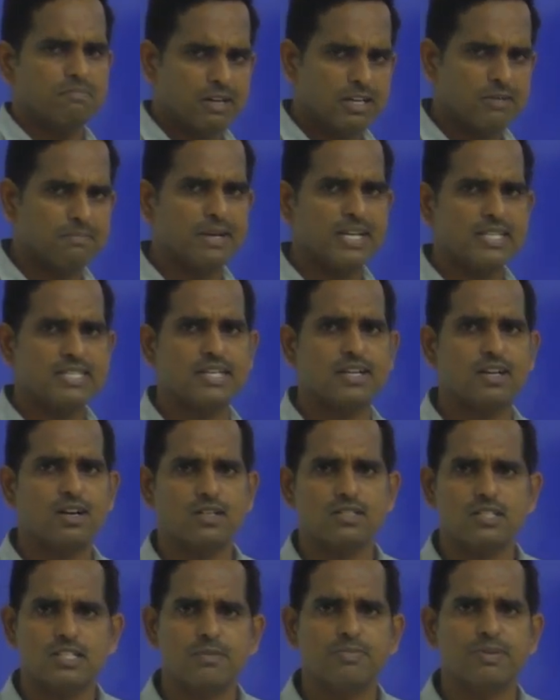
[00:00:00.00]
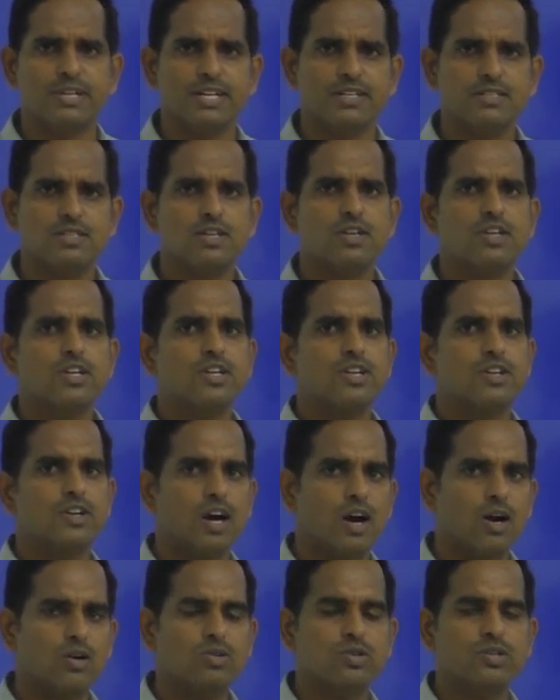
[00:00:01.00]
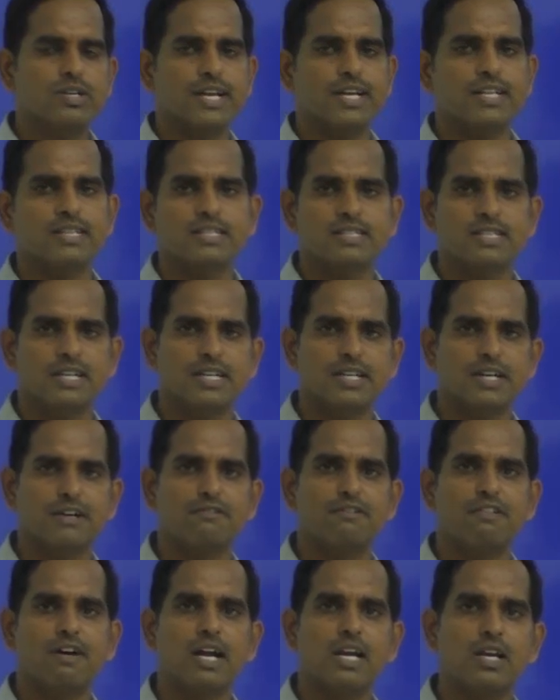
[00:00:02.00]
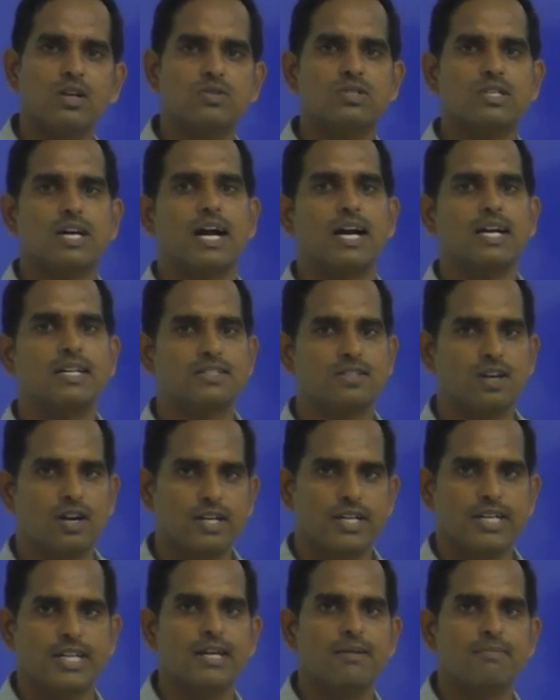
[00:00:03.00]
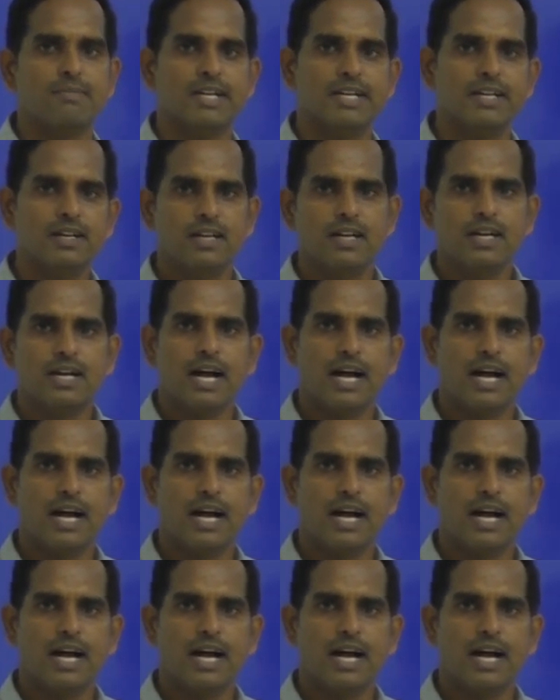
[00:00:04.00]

but basic concept is you have to take the set of values and sort them in